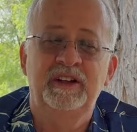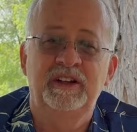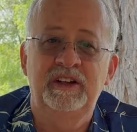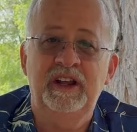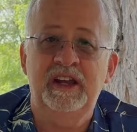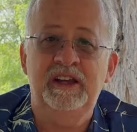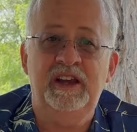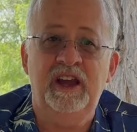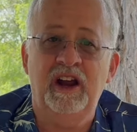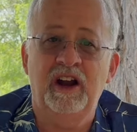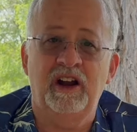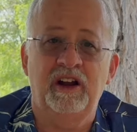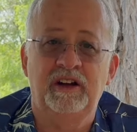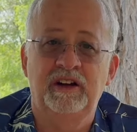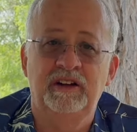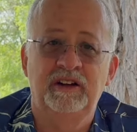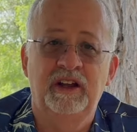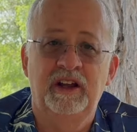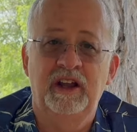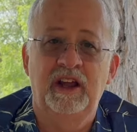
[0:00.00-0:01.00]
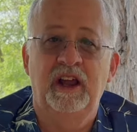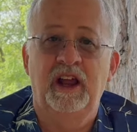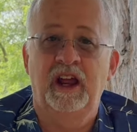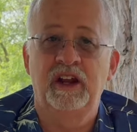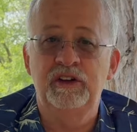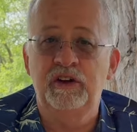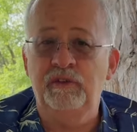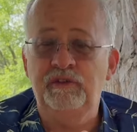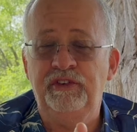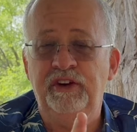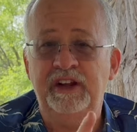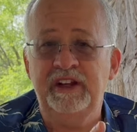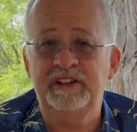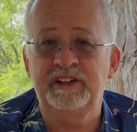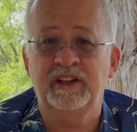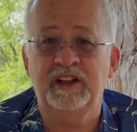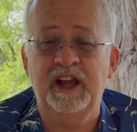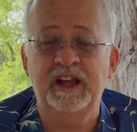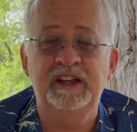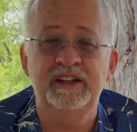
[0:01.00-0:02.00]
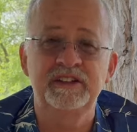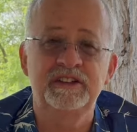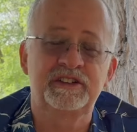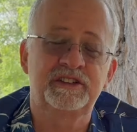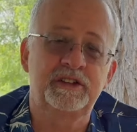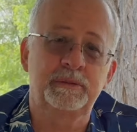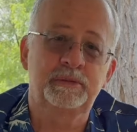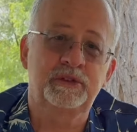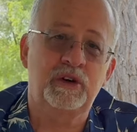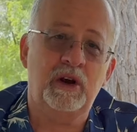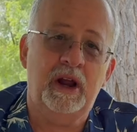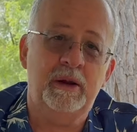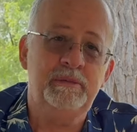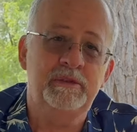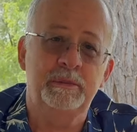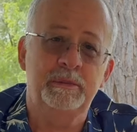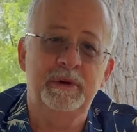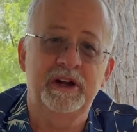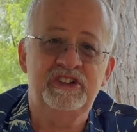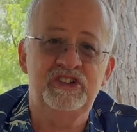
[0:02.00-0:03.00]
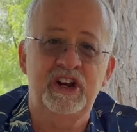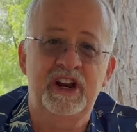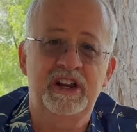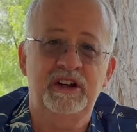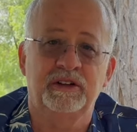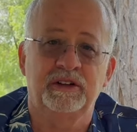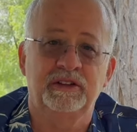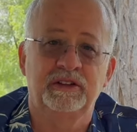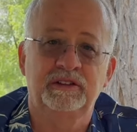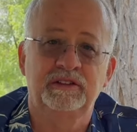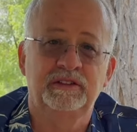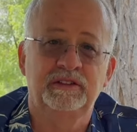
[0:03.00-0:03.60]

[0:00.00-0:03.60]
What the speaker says: take care. And don't forget to like and subscribe to my channel.